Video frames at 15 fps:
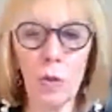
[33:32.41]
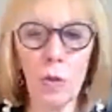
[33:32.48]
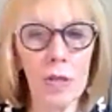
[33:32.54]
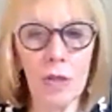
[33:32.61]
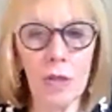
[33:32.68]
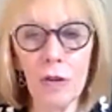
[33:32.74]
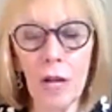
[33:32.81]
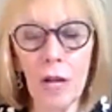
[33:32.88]
whether
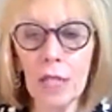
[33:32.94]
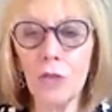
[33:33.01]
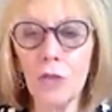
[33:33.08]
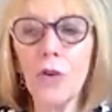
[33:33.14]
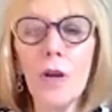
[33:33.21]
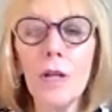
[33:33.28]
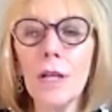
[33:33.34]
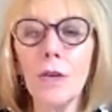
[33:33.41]
they're
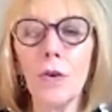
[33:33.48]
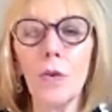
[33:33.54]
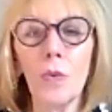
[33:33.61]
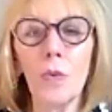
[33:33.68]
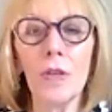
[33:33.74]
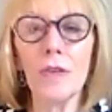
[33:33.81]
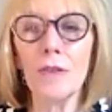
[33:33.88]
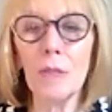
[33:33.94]
electronic or
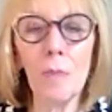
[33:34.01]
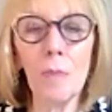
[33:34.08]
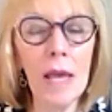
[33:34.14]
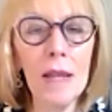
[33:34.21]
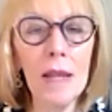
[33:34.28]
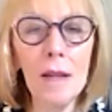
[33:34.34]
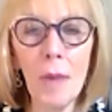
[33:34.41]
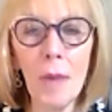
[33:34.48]
whether it's
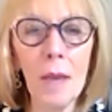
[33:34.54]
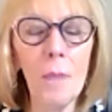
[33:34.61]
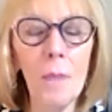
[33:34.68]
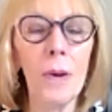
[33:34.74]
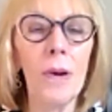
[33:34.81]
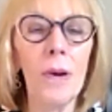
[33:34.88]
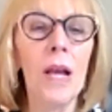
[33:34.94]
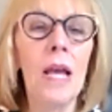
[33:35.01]
pen and
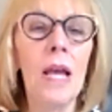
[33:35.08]
paper,